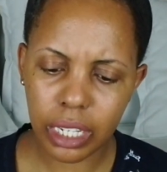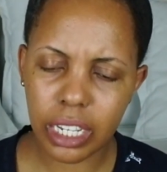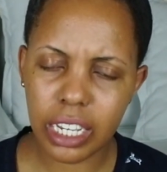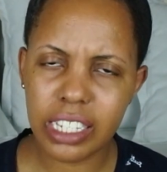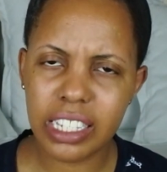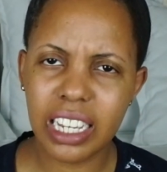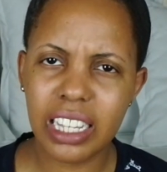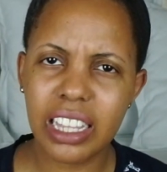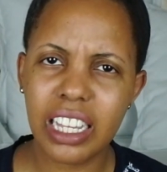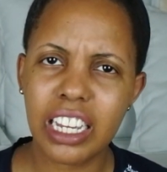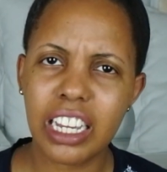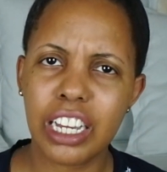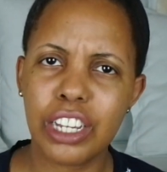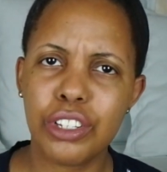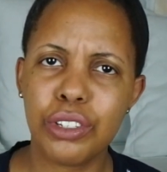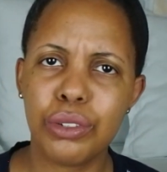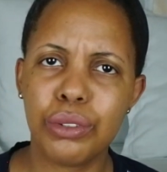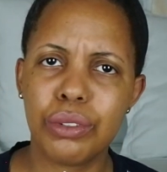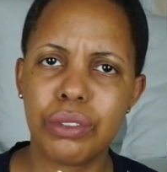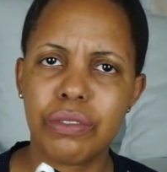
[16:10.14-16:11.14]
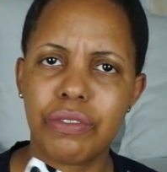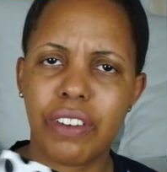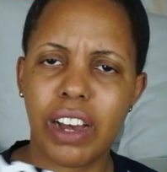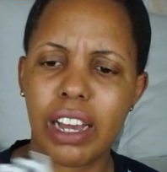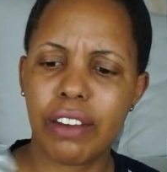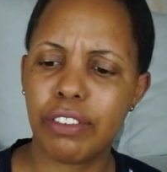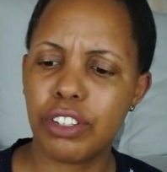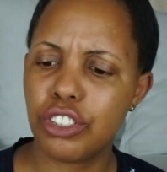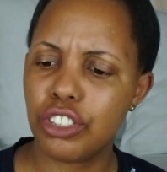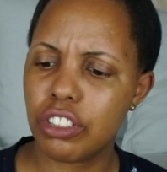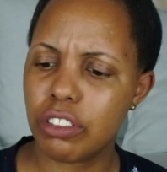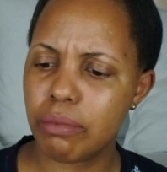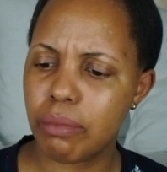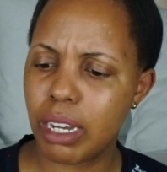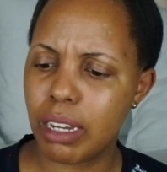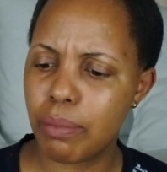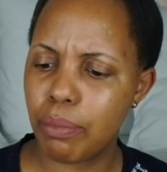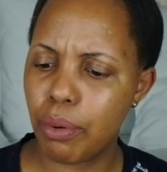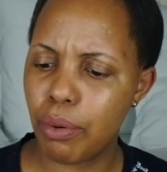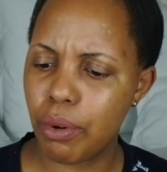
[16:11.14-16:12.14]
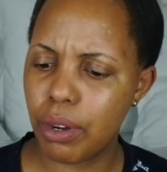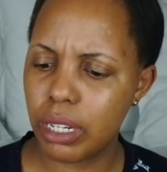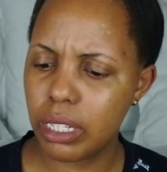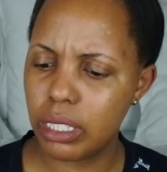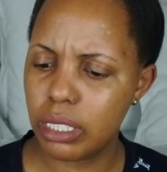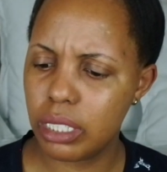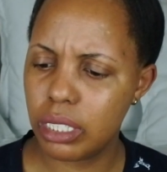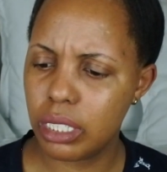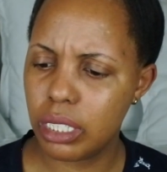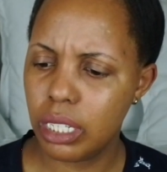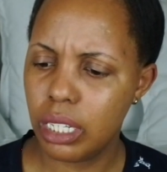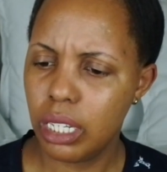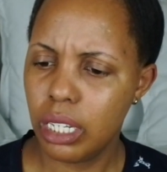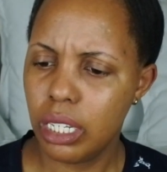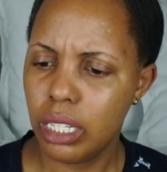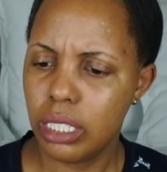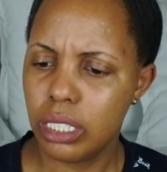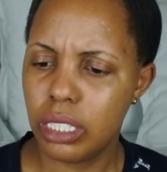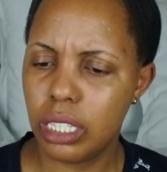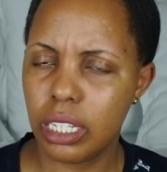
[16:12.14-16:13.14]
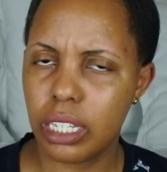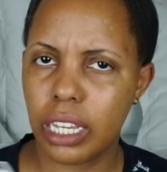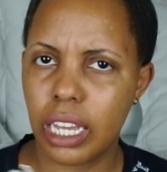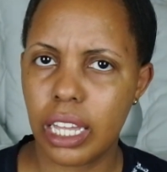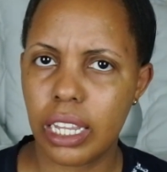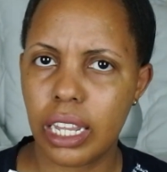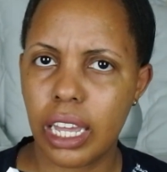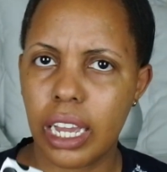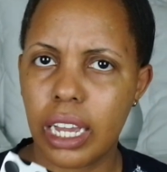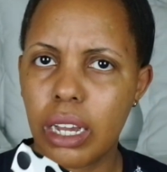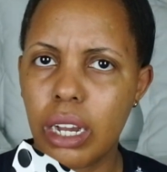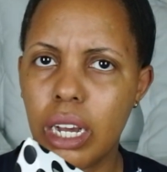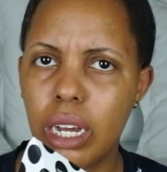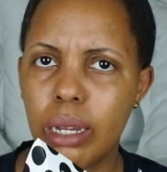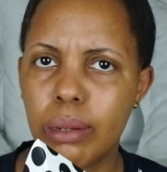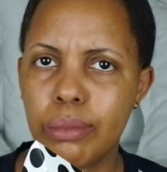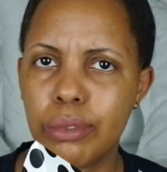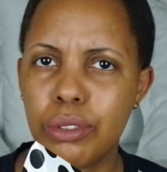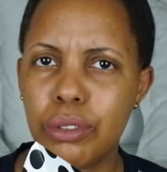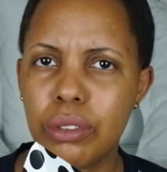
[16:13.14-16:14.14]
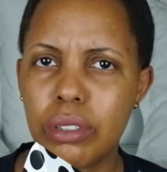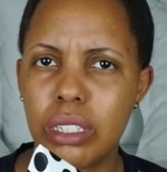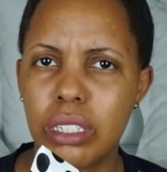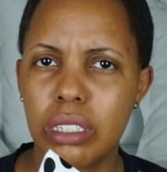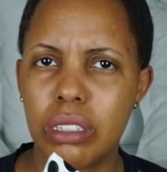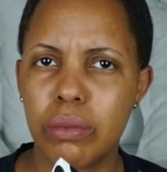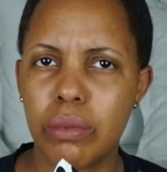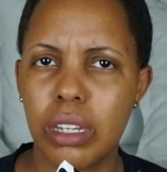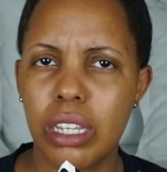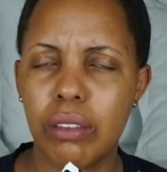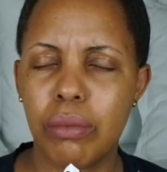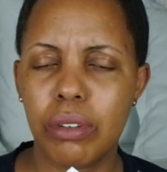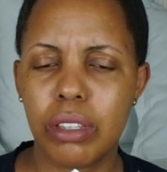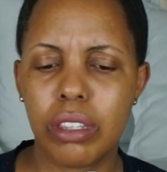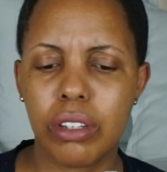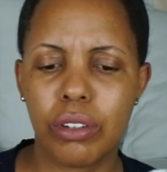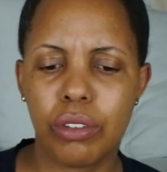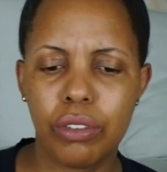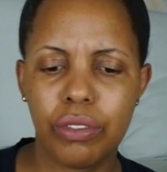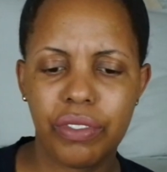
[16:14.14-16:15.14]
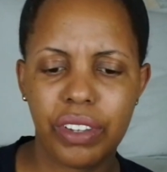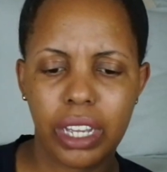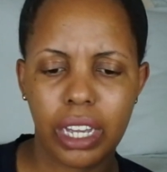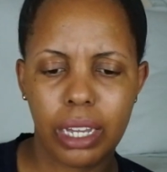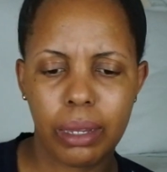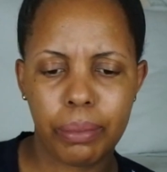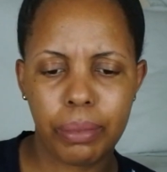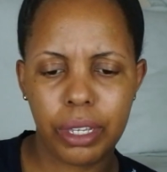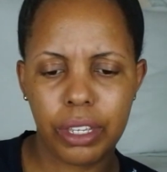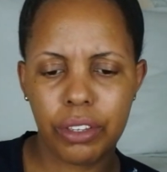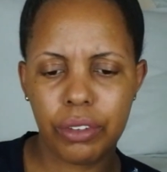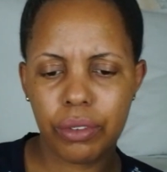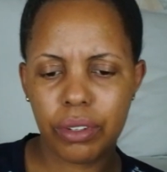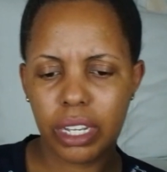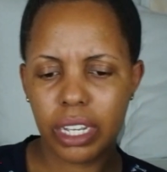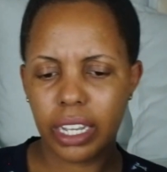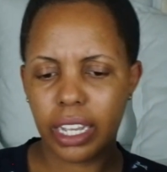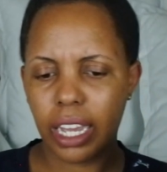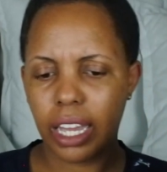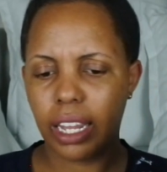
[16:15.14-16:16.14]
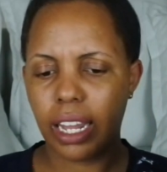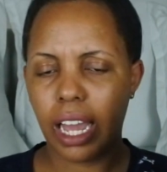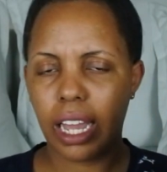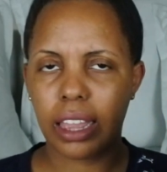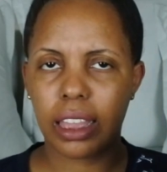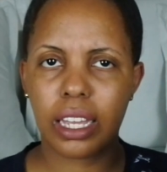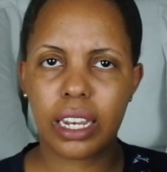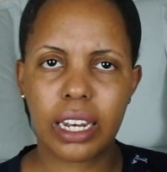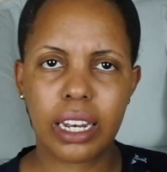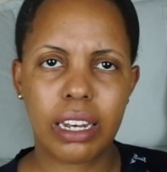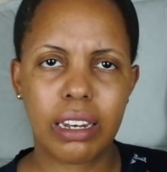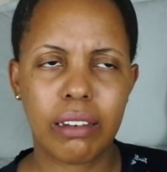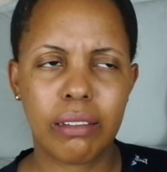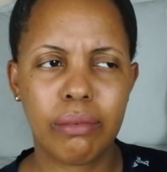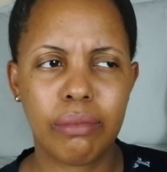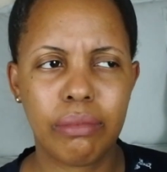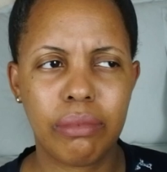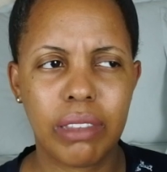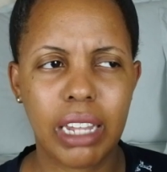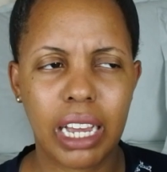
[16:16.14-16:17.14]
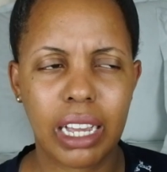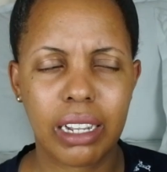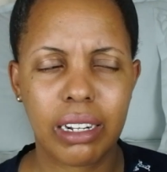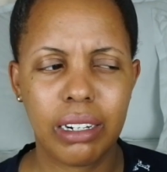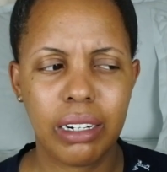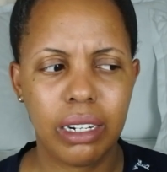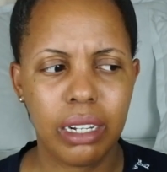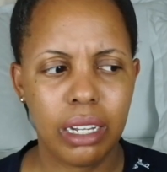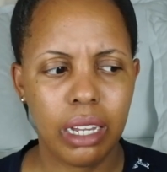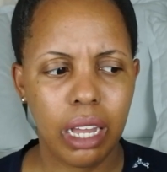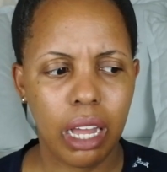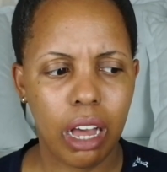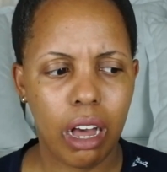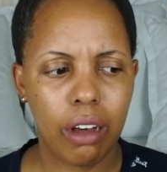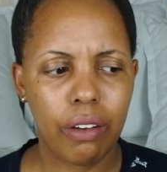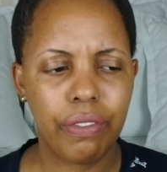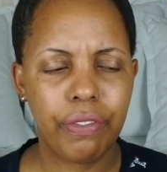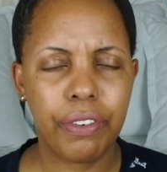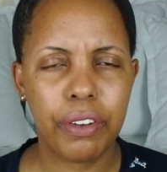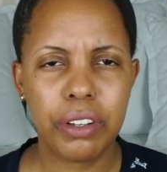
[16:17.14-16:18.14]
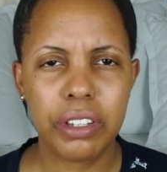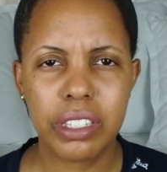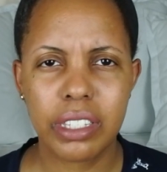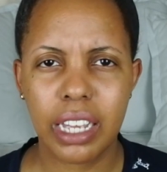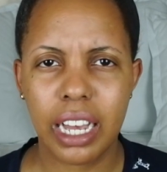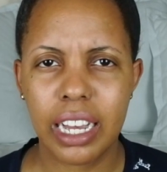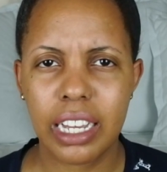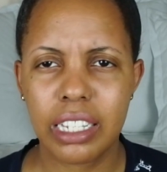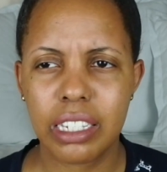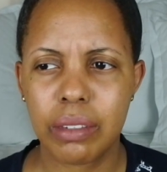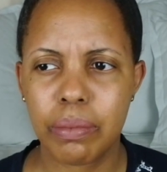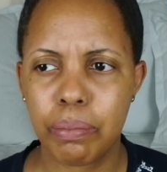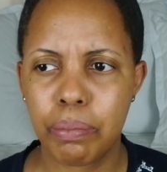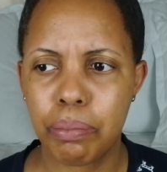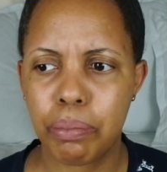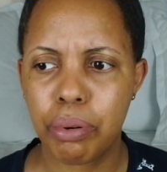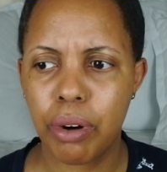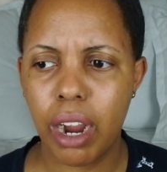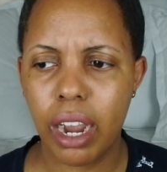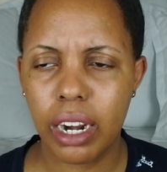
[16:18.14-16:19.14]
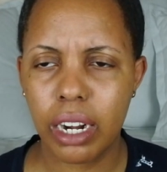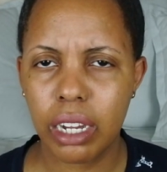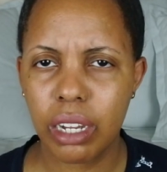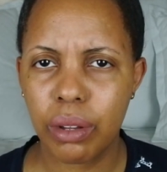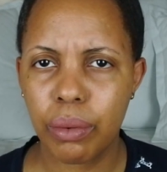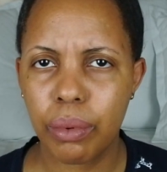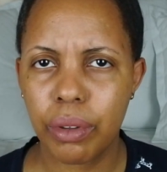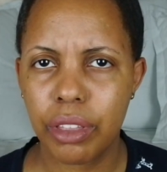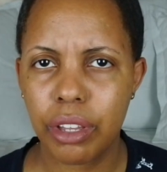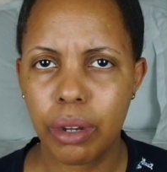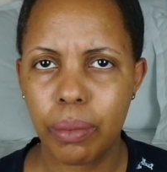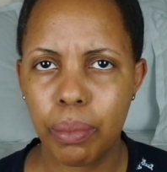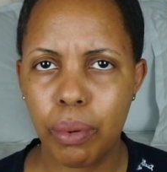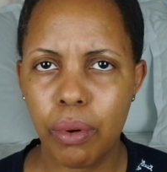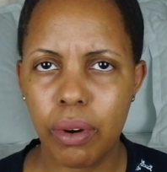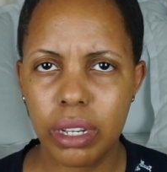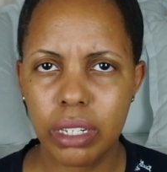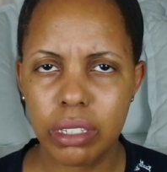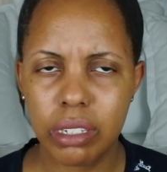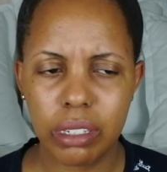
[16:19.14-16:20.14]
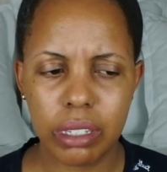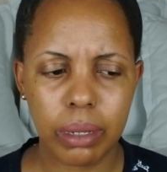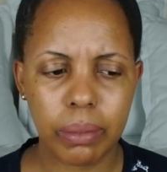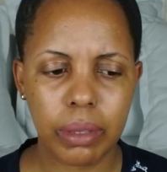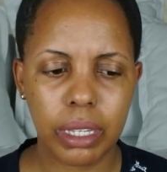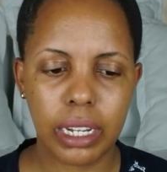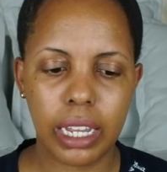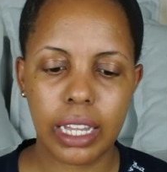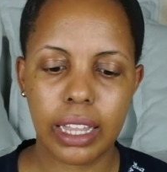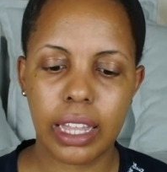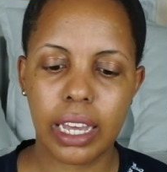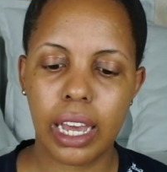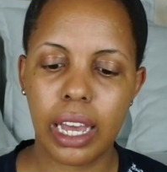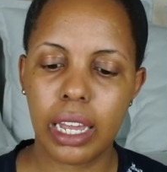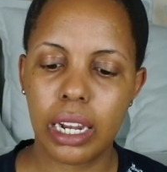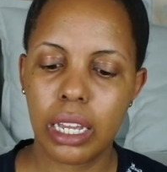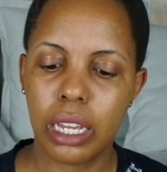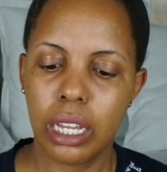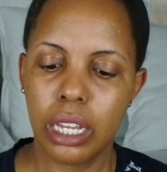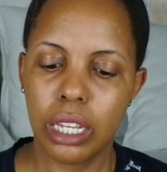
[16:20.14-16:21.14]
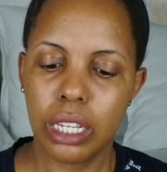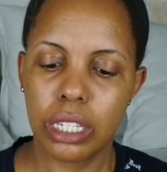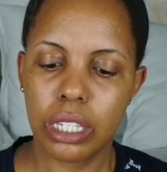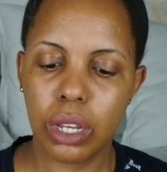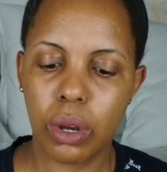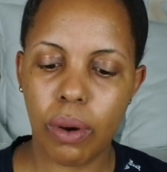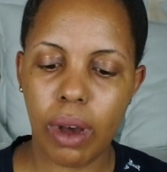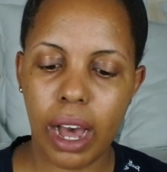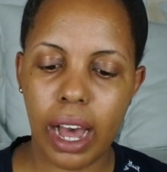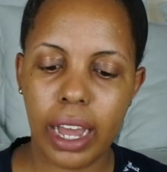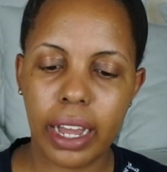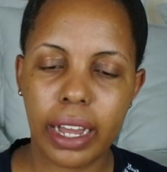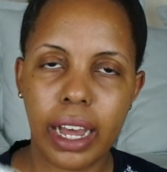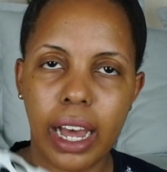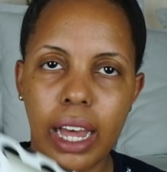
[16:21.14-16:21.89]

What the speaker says: because I think I used 500 of my points to get like because with the new VIB you can get like a full-size product with your points or something like that. So I